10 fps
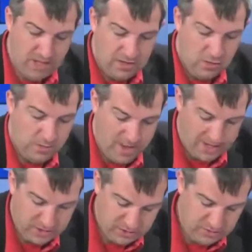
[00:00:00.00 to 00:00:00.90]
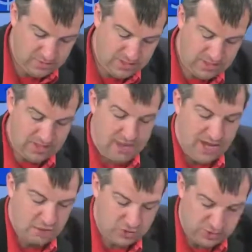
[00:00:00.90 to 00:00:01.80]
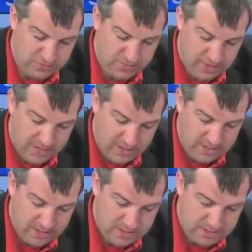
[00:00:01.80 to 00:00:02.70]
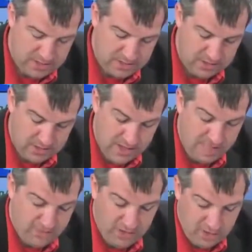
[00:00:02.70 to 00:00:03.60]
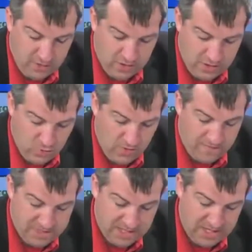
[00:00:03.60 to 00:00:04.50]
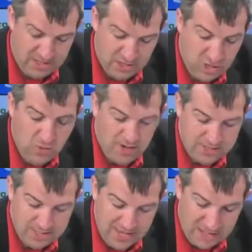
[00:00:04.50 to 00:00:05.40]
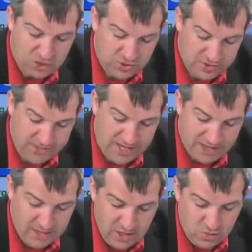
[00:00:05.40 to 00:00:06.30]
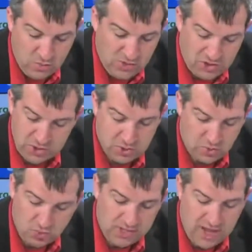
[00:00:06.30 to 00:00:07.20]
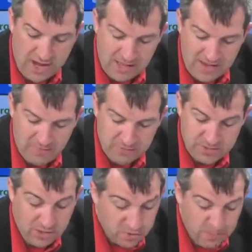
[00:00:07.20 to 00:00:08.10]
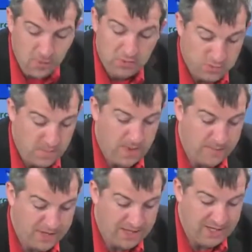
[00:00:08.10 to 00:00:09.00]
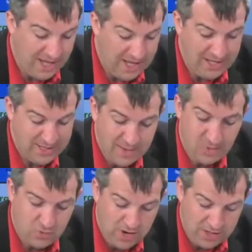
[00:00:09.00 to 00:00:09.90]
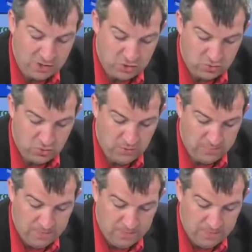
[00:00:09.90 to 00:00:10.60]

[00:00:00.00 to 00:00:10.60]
Going back to the national level here, we've seen the U.S. national debt reach historically high levels under both Republican and Democratic control.